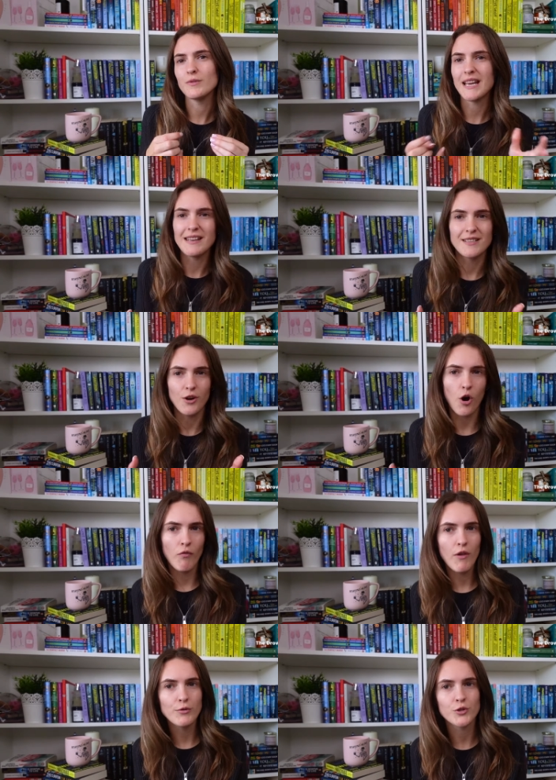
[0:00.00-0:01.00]
centered
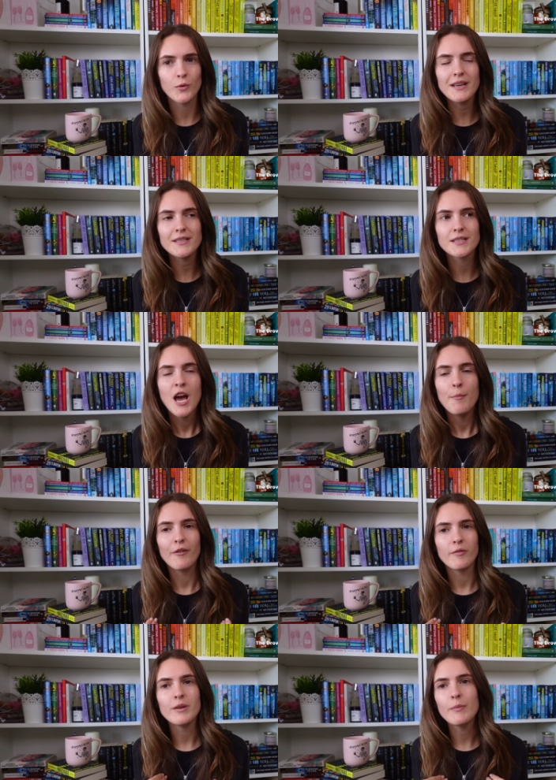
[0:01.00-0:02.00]
on those twists
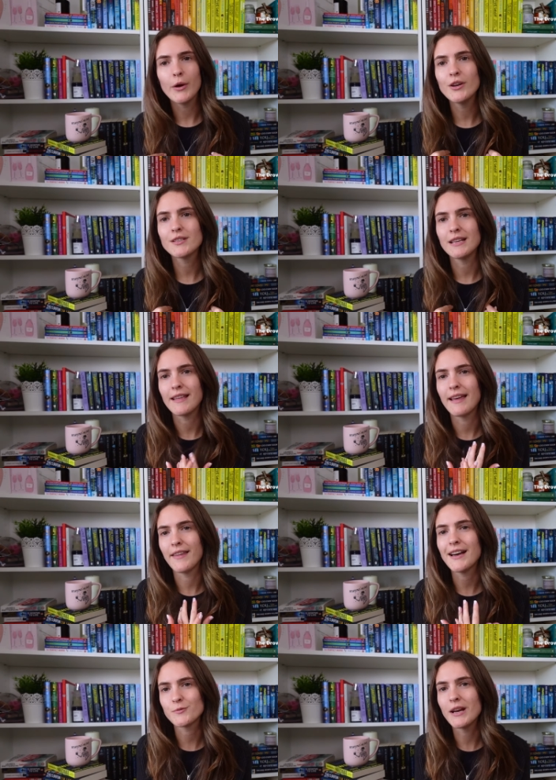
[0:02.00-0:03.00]
but for me personally that
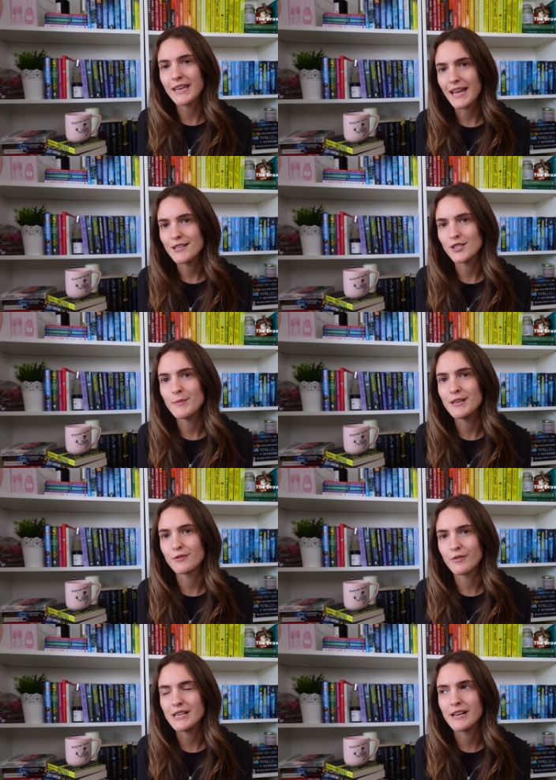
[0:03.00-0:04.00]
that's what engages me as
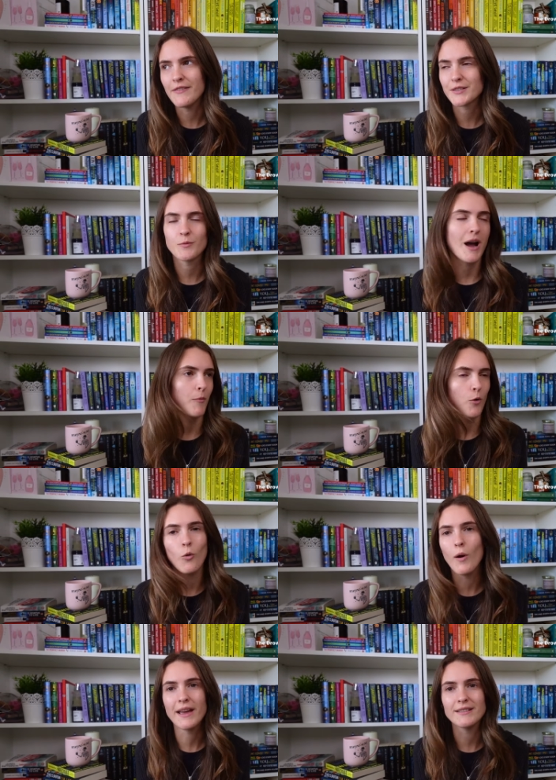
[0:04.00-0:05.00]
a reader and that's what I'm
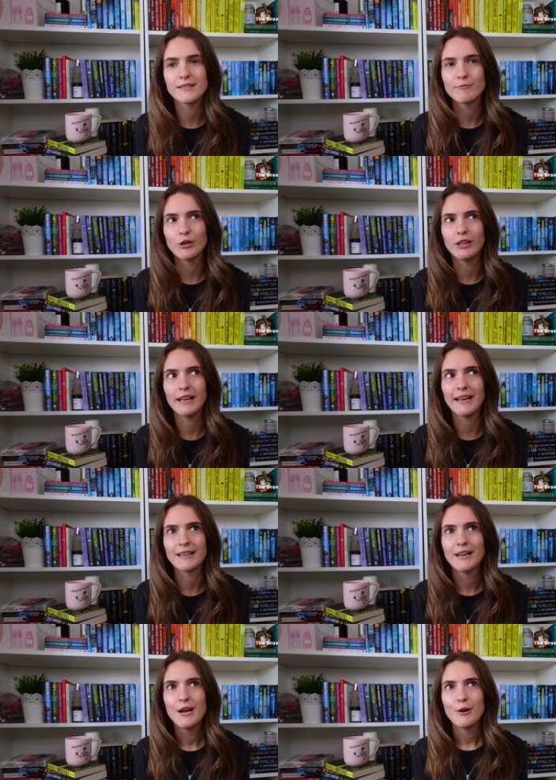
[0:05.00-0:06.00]
always gonna like